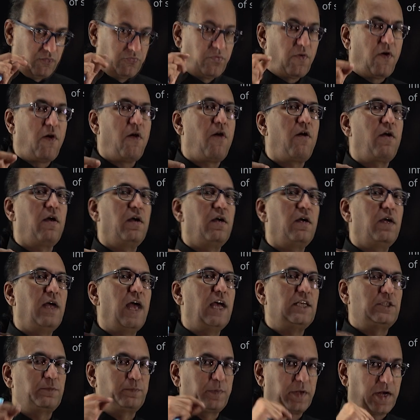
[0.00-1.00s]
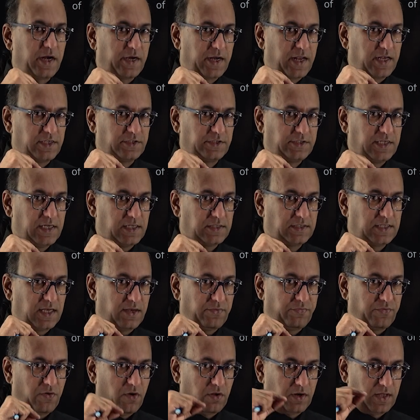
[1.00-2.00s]
for aspirating
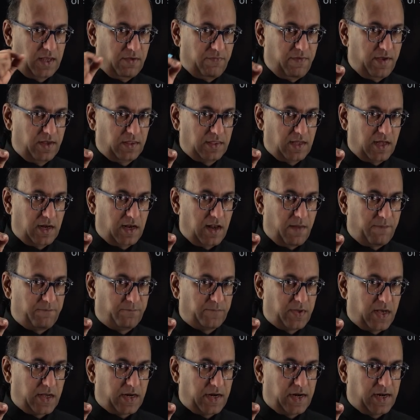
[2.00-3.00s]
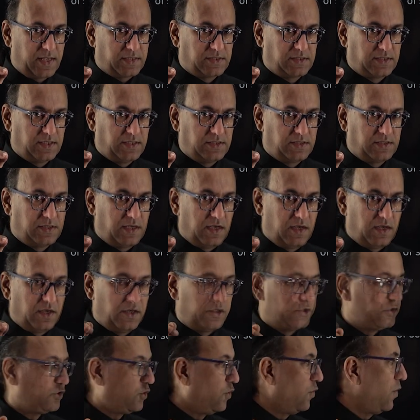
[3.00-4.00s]
CSF or giving the lumbar anesthesia.
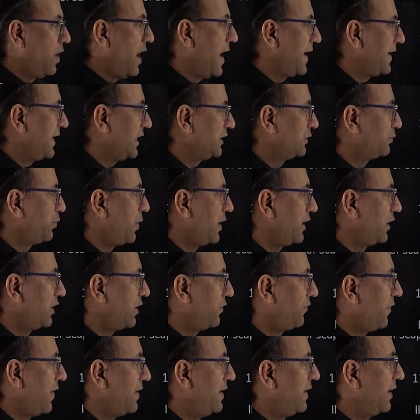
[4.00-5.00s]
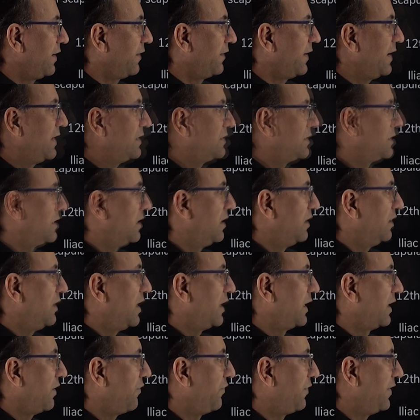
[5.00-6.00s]
So highest point of iliac crest, the
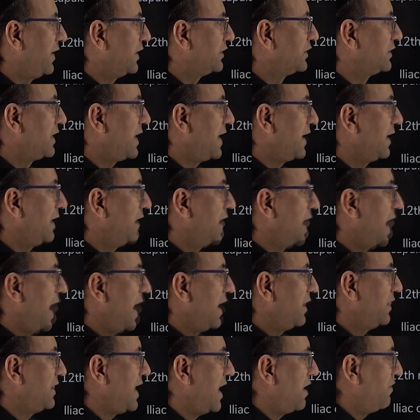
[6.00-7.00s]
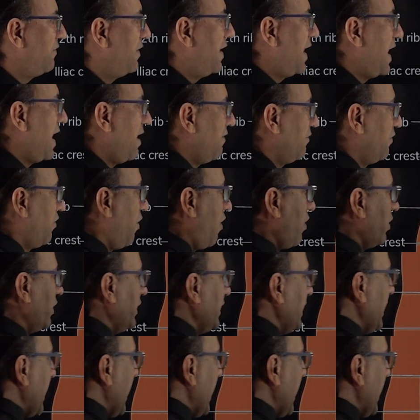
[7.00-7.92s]
Taffier's line. And then we have got the